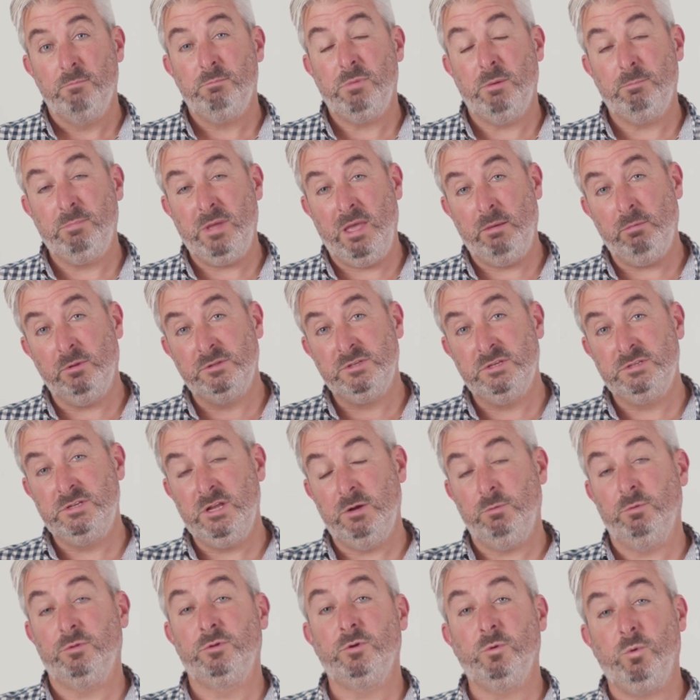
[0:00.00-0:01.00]
but be able to
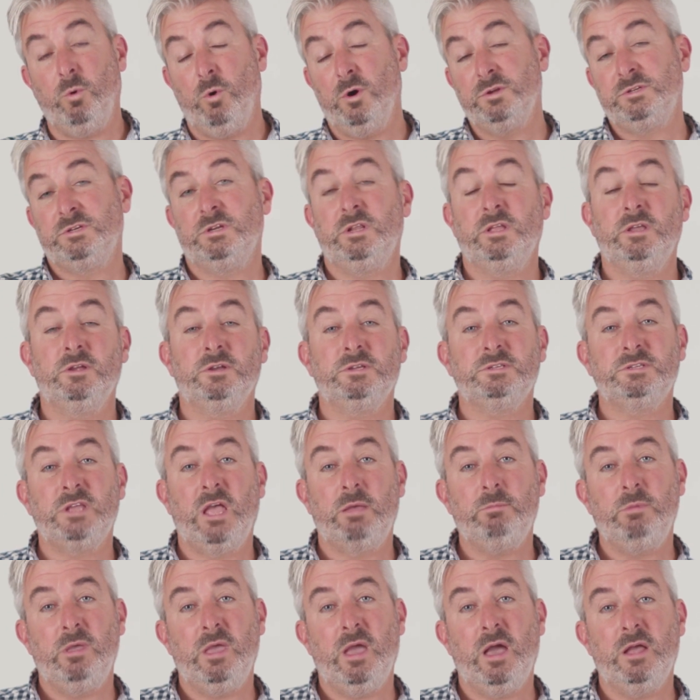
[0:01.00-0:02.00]
deal with quarterly or
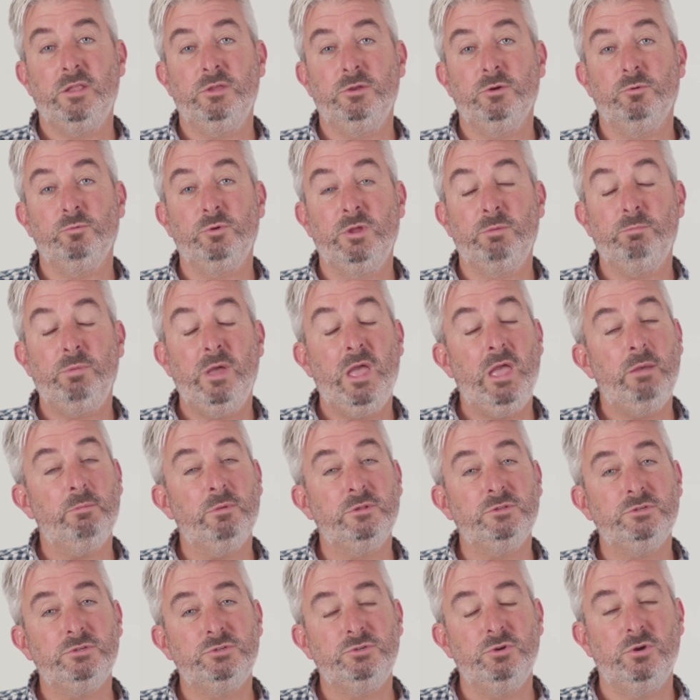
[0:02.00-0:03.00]
semi-annual
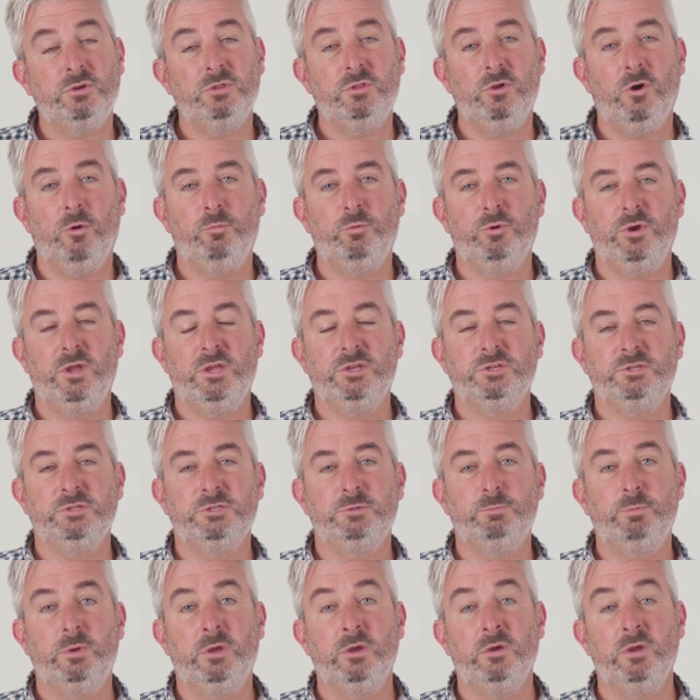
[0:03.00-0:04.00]
repayments during the
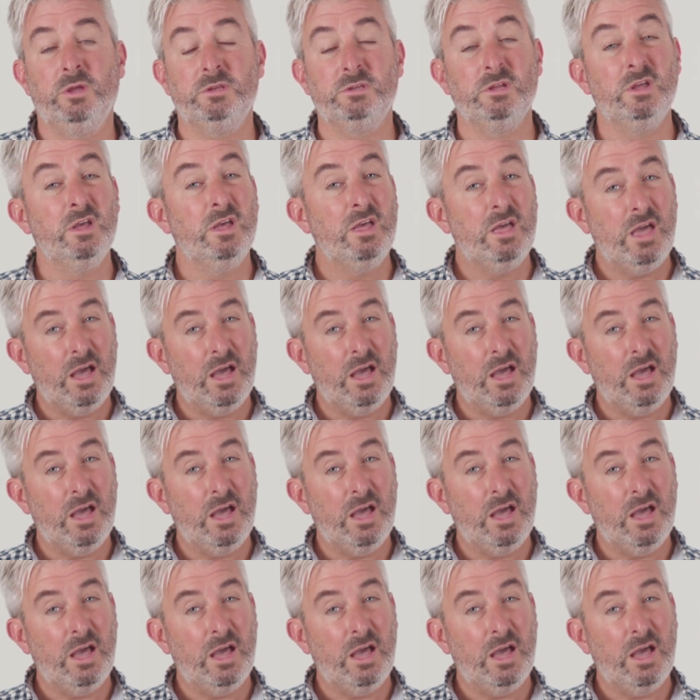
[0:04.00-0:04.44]
operations period?